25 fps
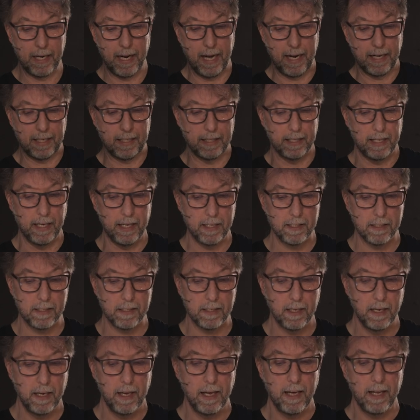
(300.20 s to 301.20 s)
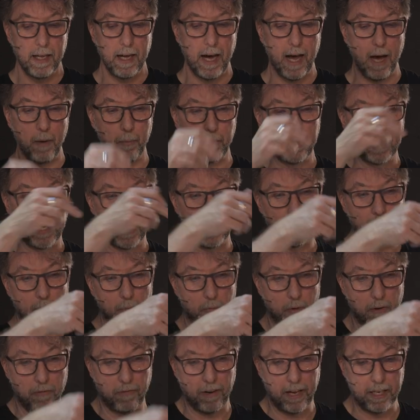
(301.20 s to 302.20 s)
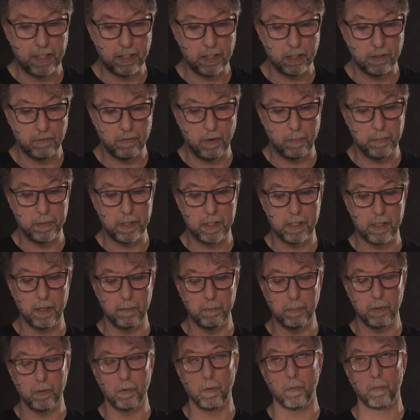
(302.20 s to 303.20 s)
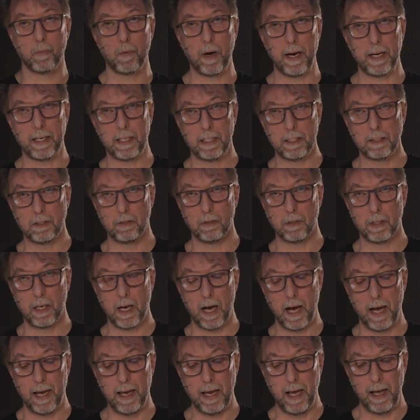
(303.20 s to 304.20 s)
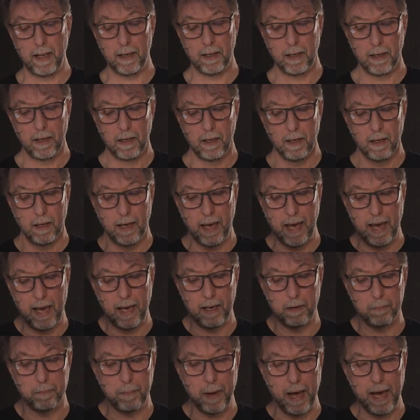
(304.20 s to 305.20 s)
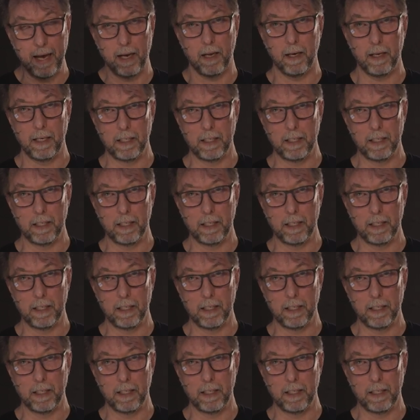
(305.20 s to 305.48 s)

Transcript: like this, I would get the reflections from the cymbal right into the hi-hat and back